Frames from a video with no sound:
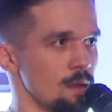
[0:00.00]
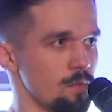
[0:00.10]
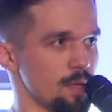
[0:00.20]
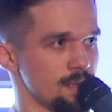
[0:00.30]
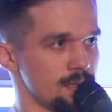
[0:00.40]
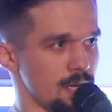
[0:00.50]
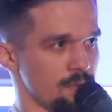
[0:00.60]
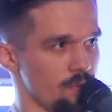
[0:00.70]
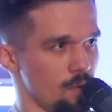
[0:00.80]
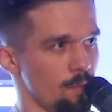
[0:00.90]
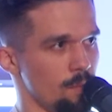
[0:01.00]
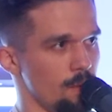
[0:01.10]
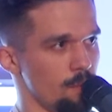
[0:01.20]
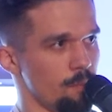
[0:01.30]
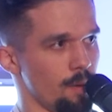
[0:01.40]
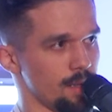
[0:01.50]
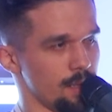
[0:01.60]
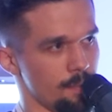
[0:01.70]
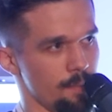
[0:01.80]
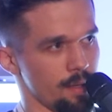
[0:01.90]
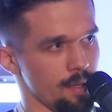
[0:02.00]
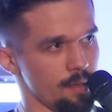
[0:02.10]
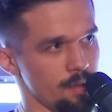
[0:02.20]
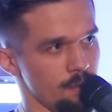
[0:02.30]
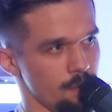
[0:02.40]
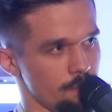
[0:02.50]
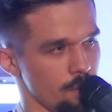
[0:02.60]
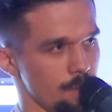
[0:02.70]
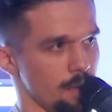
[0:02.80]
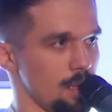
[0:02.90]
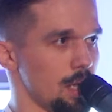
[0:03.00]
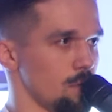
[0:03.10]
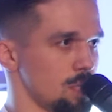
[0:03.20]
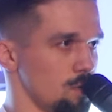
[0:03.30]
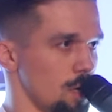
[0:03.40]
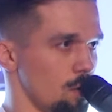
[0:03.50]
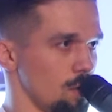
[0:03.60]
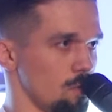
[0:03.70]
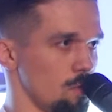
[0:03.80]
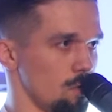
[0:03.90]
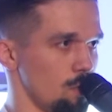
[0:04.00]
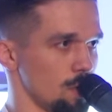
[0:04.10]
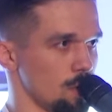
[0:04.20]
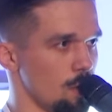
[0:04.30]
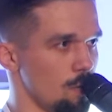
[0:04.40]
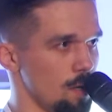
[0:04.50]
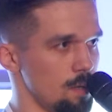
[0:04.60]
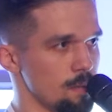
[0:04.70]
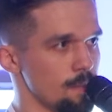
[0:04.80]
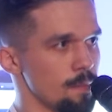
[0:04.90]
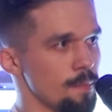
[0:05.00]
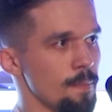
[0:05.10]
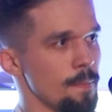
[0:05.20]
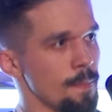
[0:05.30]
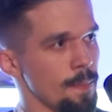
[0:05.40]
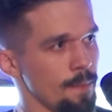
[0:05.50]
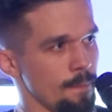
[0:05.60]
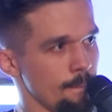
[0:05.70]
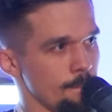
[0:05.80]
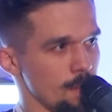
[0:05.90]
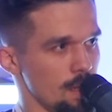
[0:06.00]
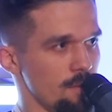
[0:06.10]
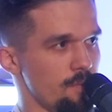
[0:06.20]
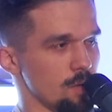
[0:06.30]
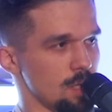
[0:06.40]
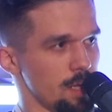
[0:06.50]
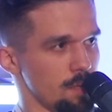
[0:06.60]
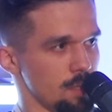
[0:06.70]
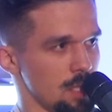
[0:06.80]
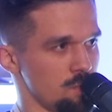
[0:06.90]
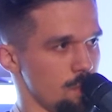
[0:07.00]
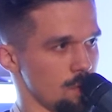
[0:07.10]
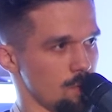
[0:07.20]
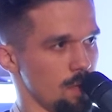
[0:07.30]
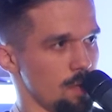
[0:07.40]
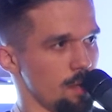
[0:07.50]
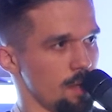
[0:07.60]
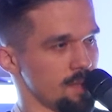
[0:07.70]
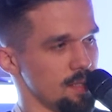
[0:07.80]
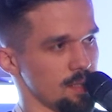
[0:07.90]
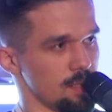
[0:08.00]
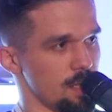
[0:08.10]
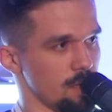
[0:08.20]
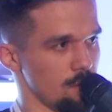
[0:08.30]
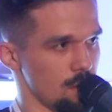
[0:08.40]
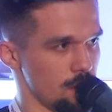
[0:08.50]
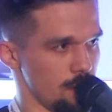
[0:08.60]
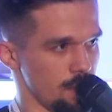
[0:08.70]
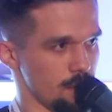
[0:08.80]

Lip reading: We can select from Python and Backend programming languages. We are going to go with Koa. And for the admin dashboard, we have selected Angular and